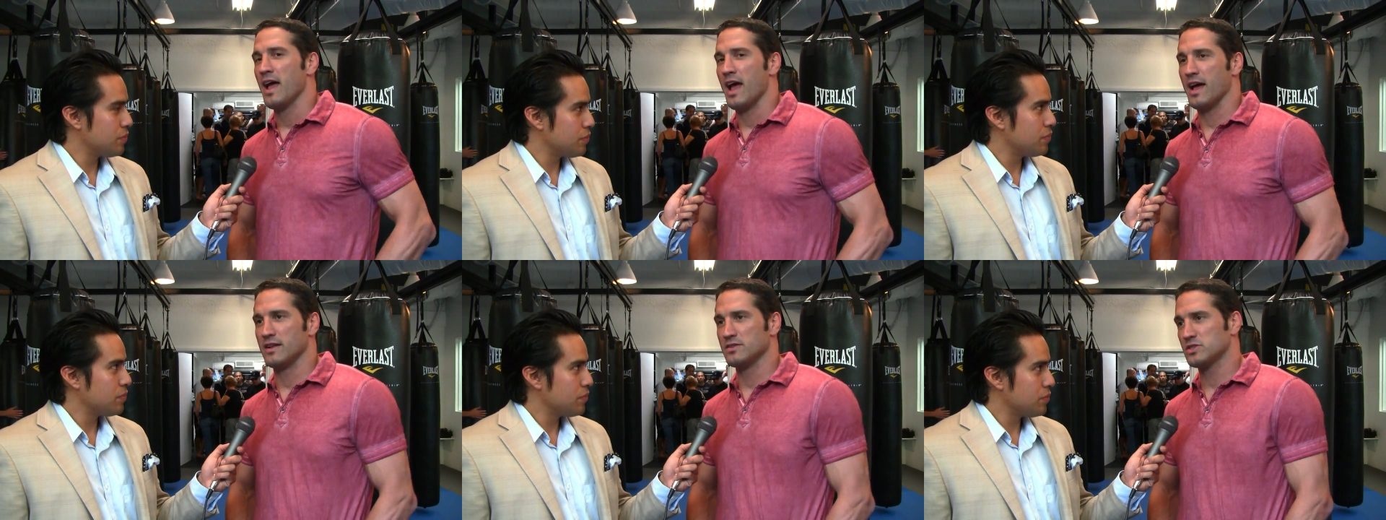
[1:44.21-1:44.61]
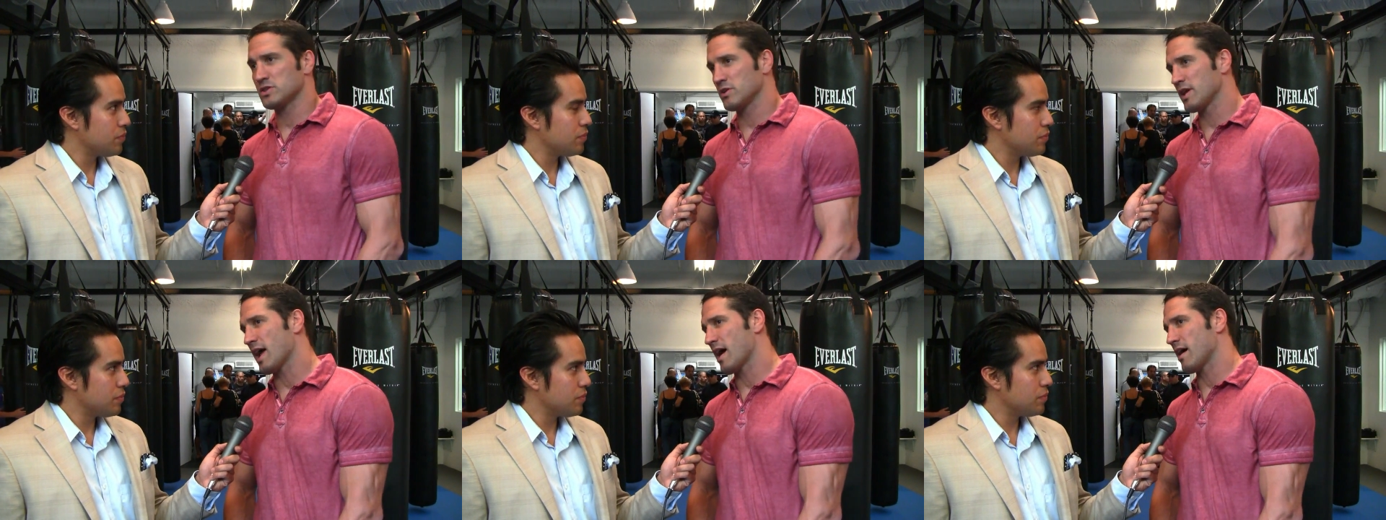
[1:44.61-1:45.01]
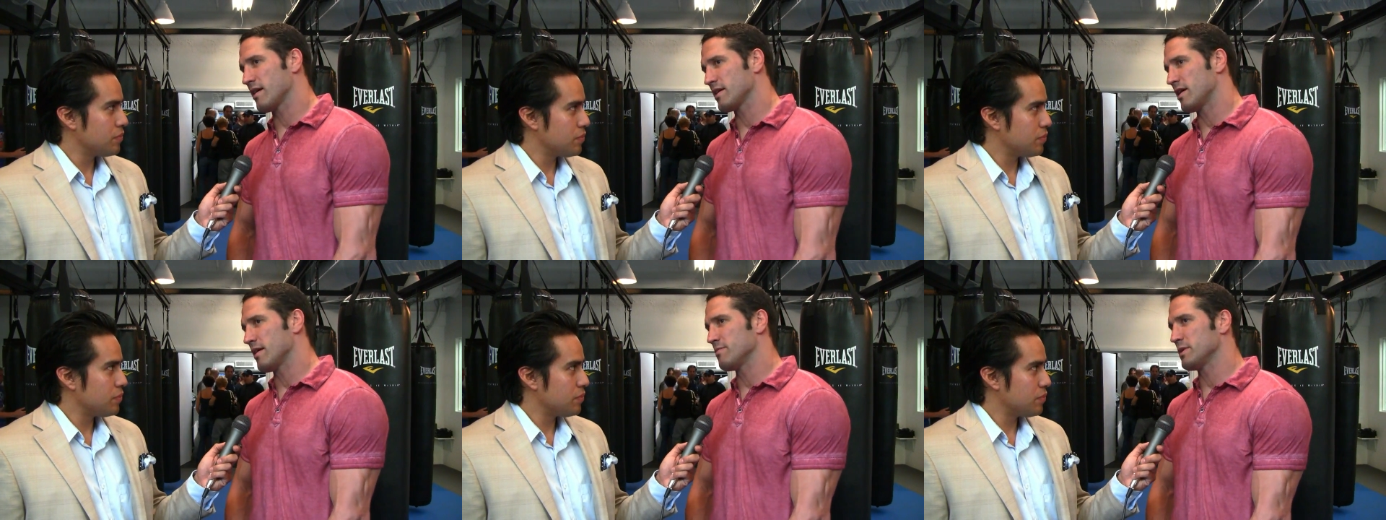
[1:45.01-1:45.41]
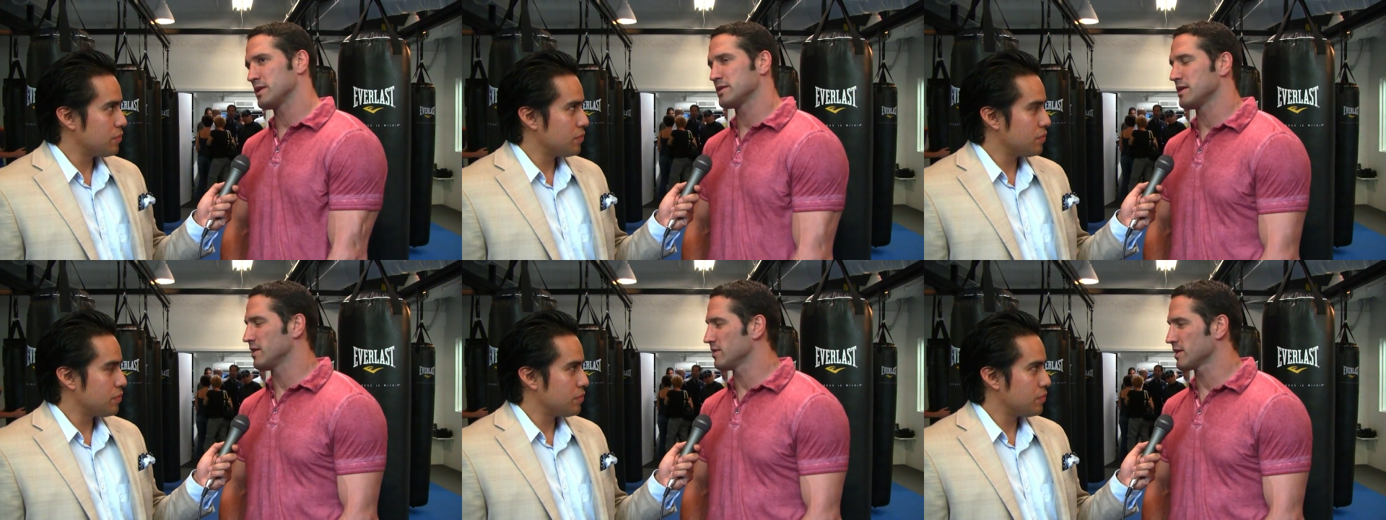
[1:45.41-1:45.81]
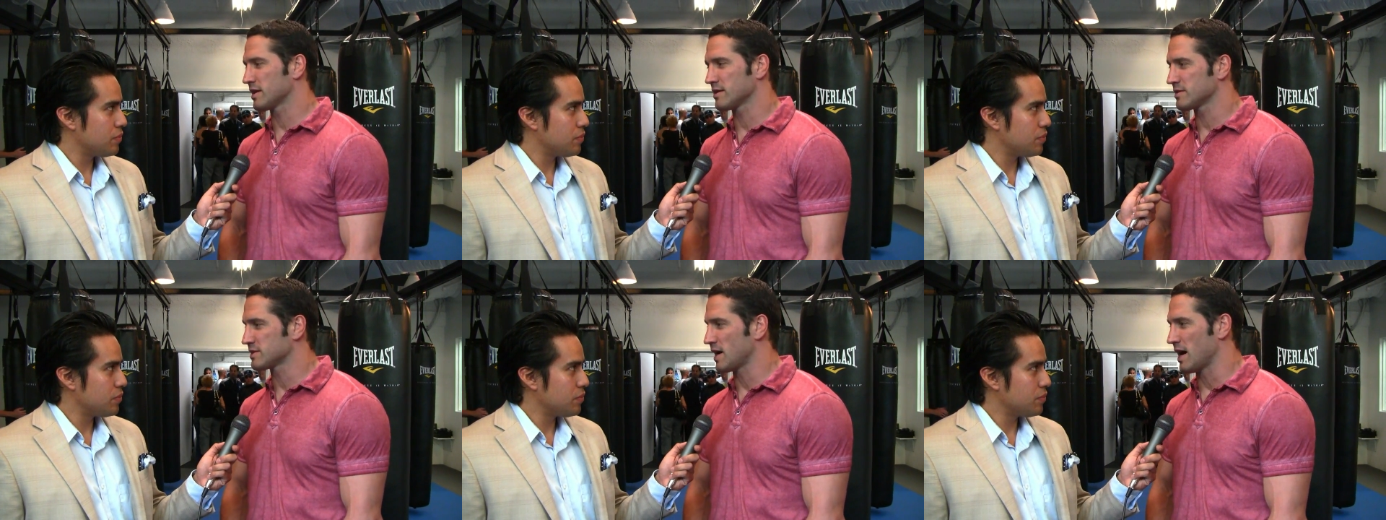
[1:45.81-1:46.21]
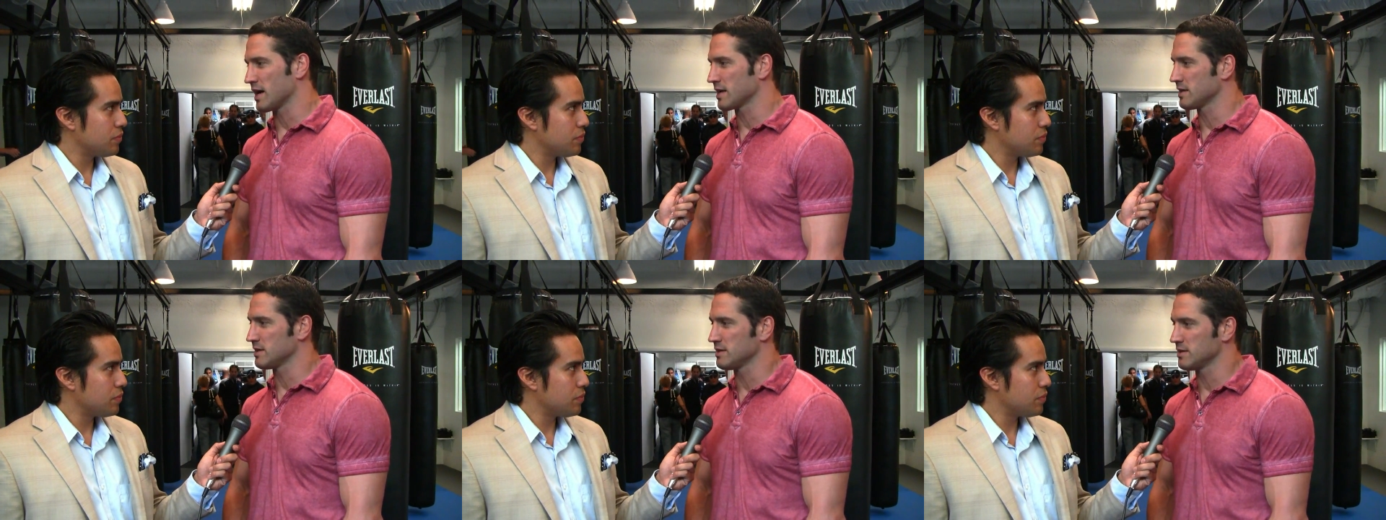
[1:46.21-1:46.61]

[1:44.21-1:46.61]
Speaker 1: And so, yeah, you know, I've been, you know, talking